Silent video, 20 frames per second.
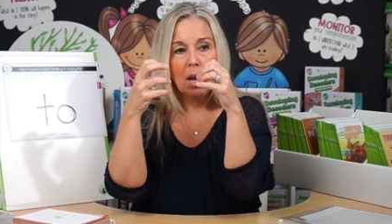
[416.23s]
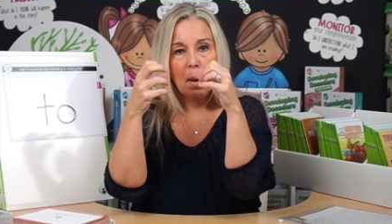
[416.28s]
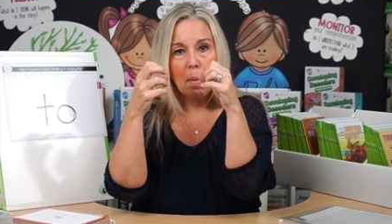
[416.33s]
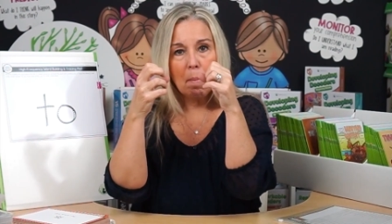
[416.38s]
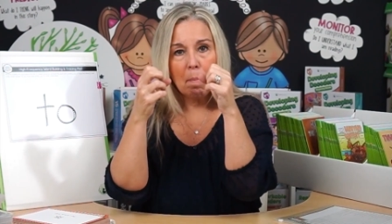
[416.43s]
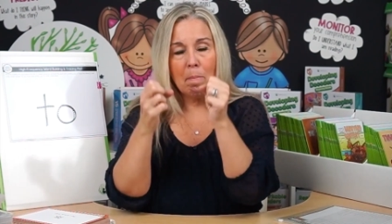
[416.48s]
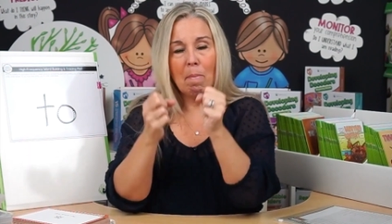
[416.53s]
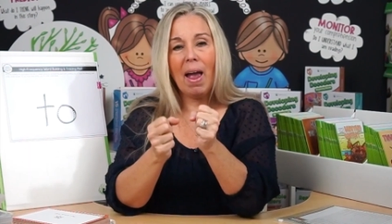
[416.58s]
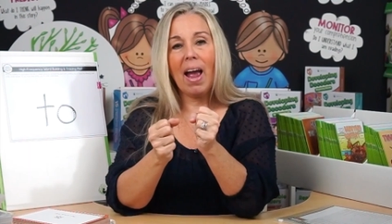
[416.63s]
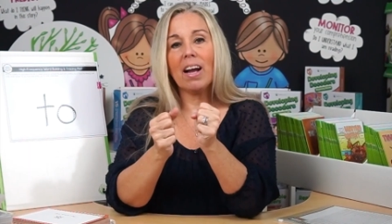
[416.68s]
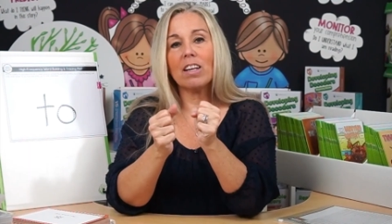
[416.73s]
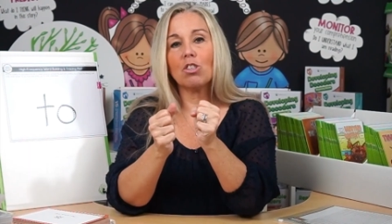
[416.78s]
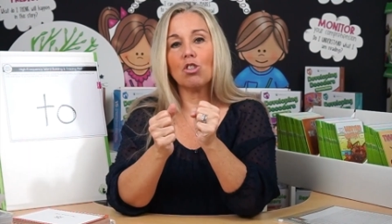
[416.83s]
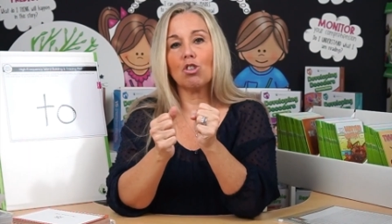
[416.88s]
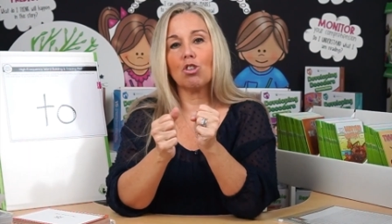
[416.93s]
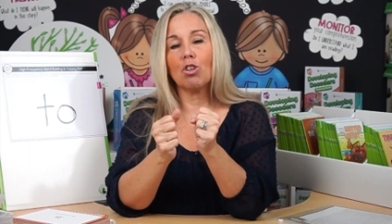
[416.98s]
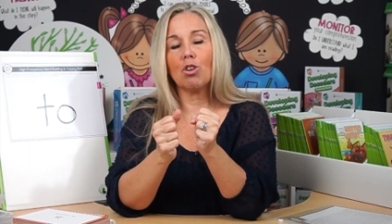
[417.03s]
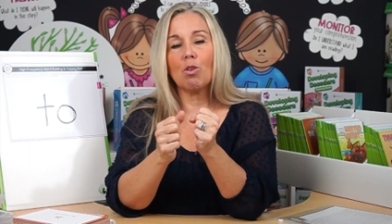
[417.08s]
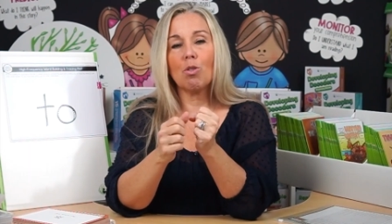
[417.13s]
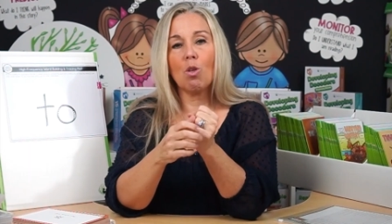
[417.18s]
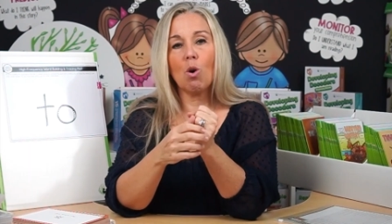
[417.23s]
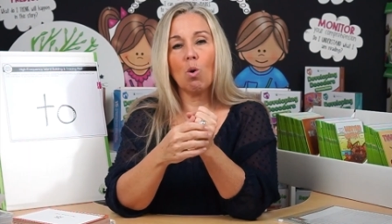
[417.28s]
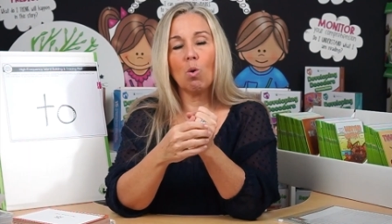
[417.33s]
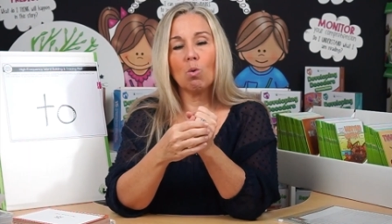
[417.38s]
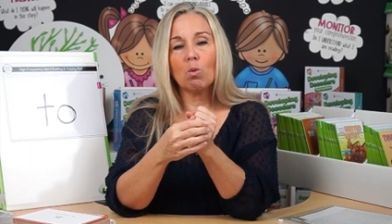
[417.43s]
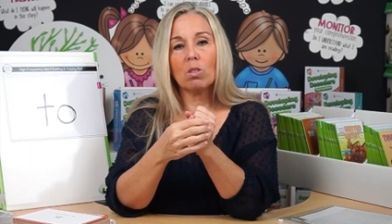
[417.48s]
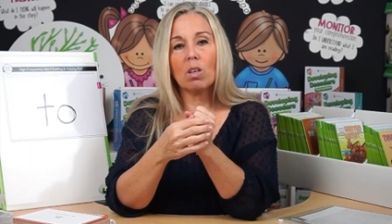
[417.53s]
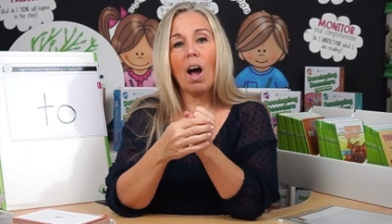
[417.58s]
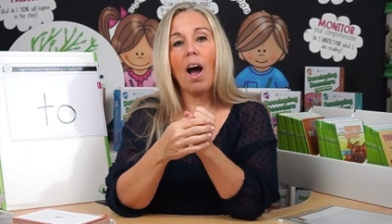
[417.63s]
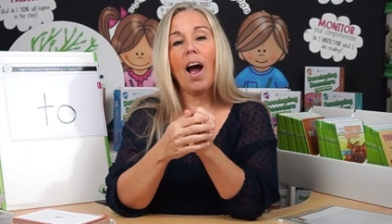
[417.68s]
master
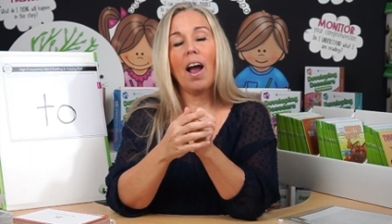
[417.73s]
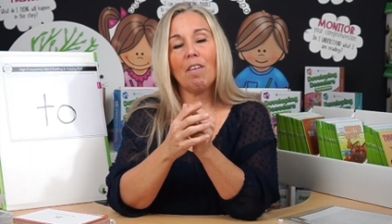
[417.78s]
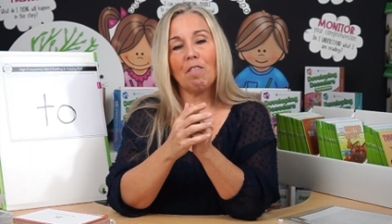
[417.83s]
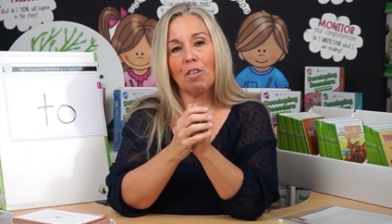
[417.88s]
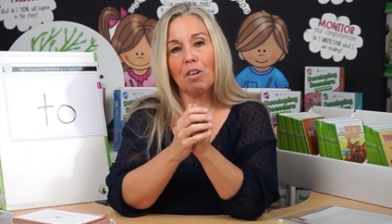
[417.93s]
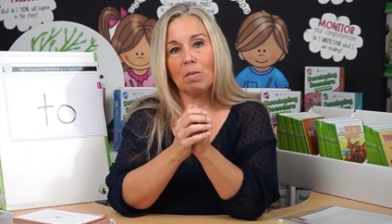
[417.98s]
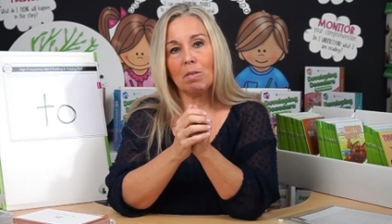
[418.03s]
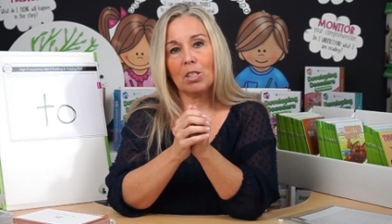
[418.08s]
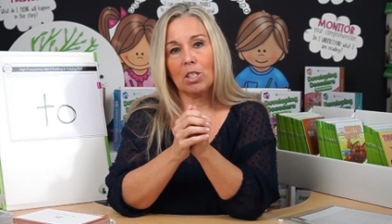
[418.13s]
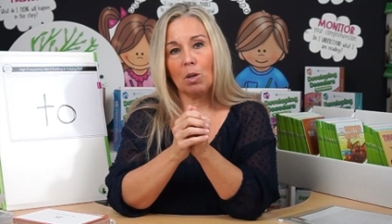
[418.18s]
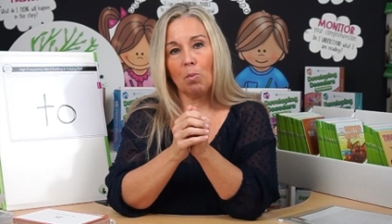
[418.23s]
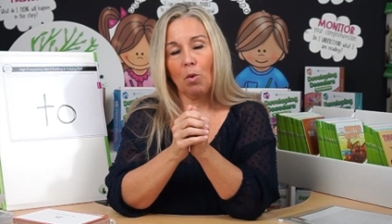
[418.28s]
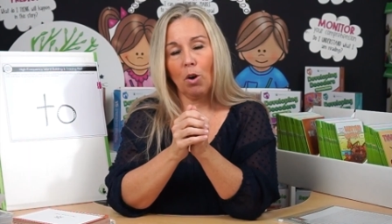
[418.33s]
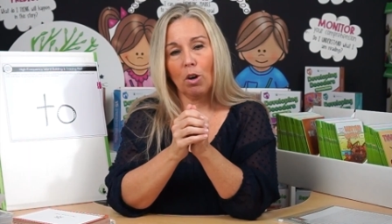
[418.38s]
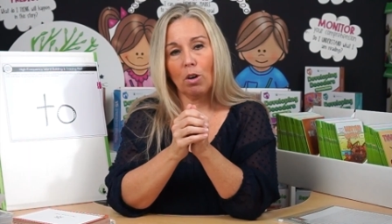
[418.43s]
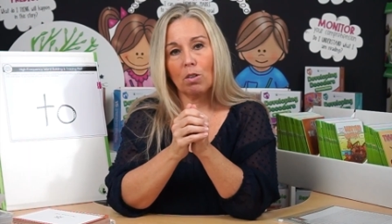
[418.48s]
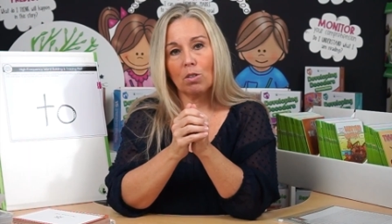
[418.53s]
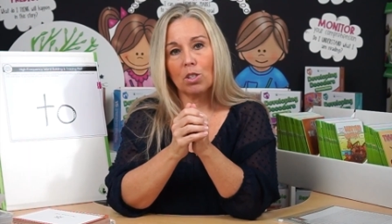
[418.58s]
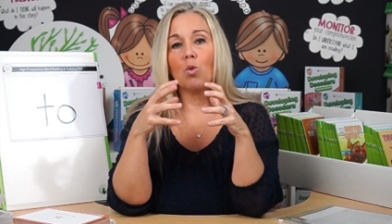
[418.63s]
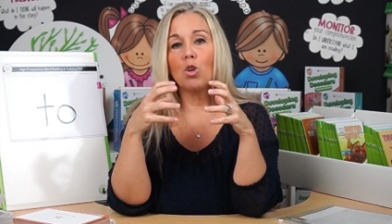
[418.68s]
those high-frequency words.